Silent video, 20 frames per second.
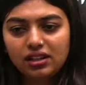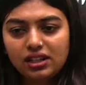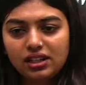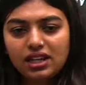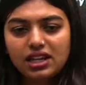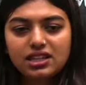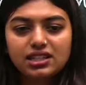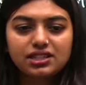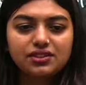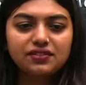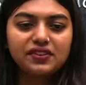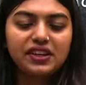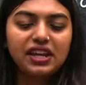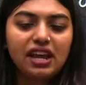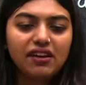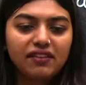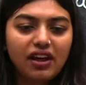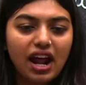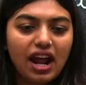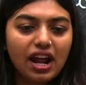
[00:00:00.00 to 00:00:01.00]
Yes, we
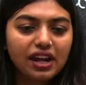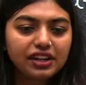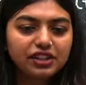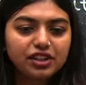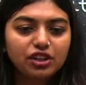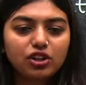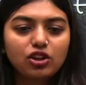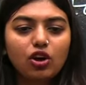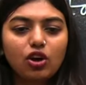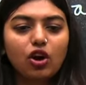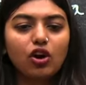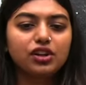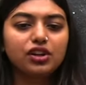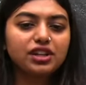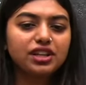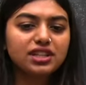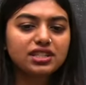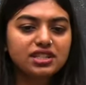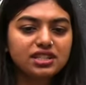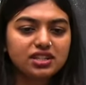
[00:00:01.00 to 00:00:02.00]
have
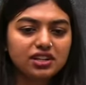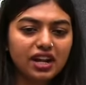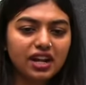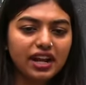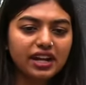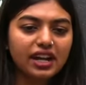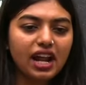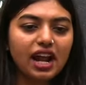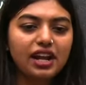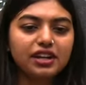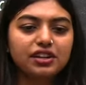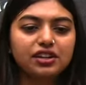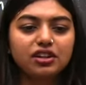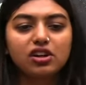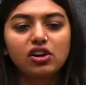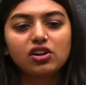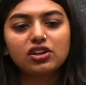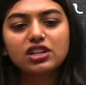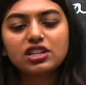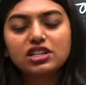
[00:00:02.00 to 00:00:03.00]
antagonist, right?
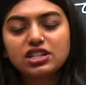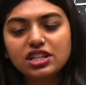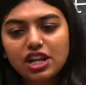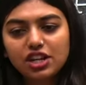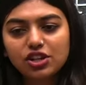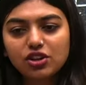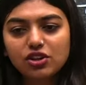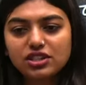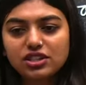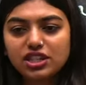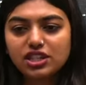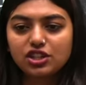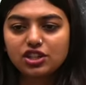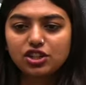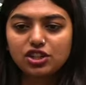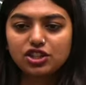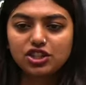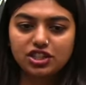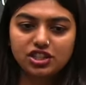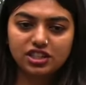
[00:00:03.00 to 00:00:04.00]
Antagonist and your
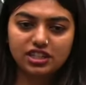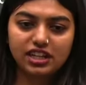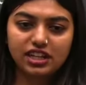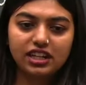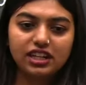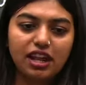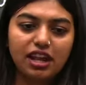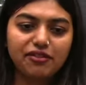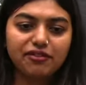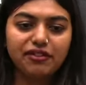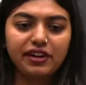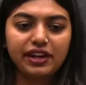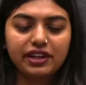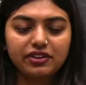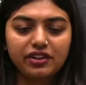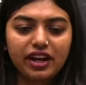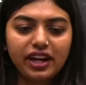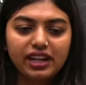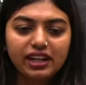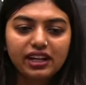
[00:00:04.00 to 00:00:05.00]
synergistic
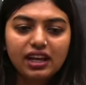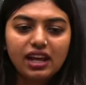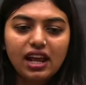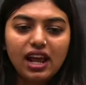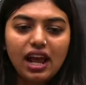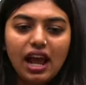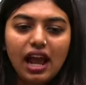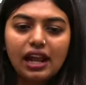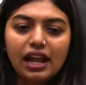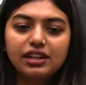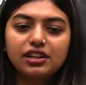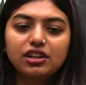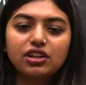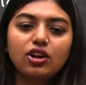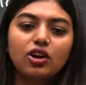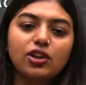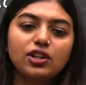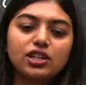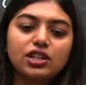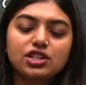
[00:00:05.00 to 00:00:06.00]
effect, right?
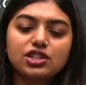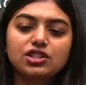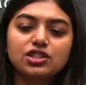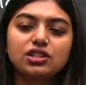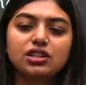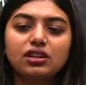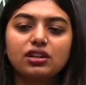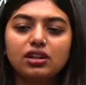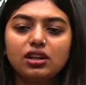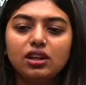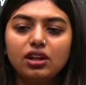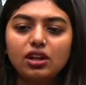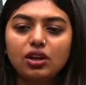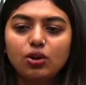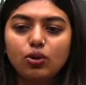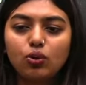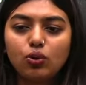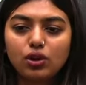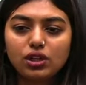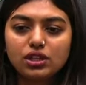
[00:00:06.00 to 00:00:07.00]
Antagonist.
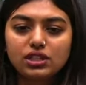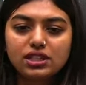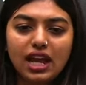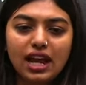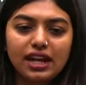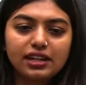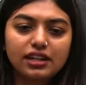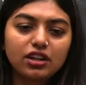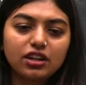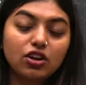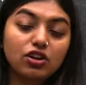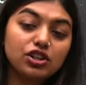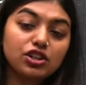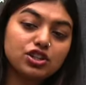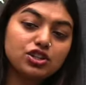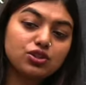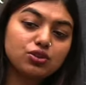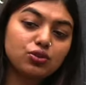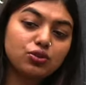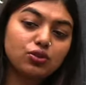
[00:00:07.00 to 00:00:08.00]
Who is
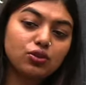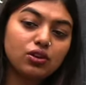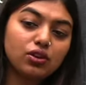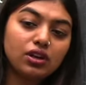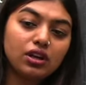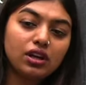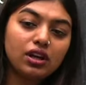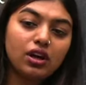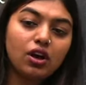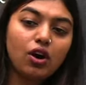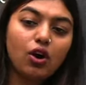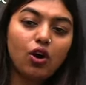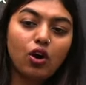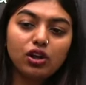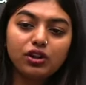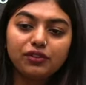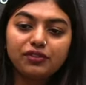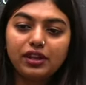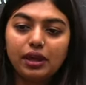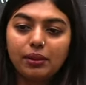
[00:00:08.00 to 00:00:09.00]
antagonist to
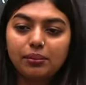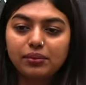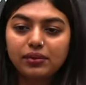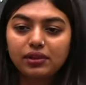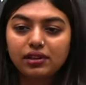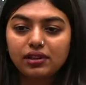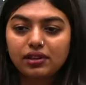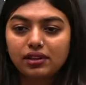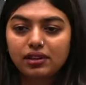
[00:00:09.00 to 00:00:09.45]
all of them?